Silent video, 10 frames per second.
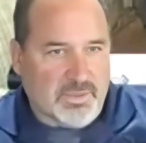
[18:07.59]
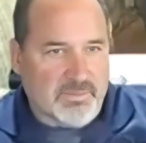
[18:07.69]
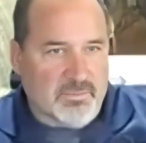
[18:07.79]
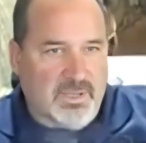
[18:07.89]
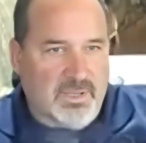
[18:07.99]
and
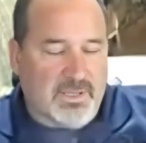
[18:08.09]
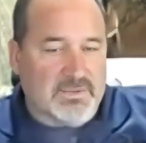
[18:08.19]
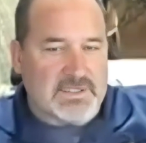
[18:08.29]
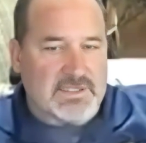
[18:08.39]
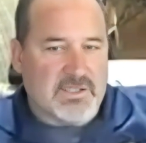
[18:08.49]
you're probably
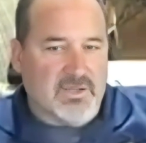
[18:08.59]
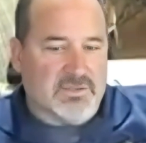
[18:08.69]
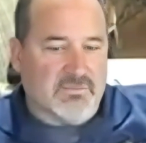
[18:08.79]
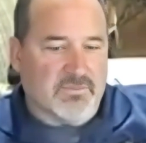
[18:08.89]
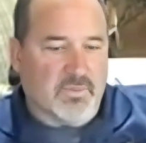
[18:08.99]
planning on
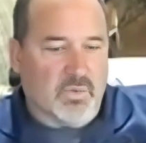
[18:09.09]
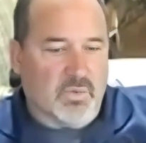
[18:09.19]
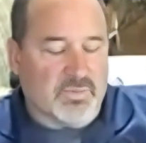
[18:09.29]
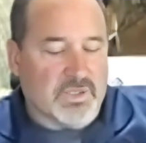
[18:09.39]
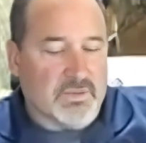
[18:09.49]
side dressing
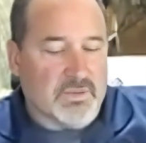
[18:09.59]
40.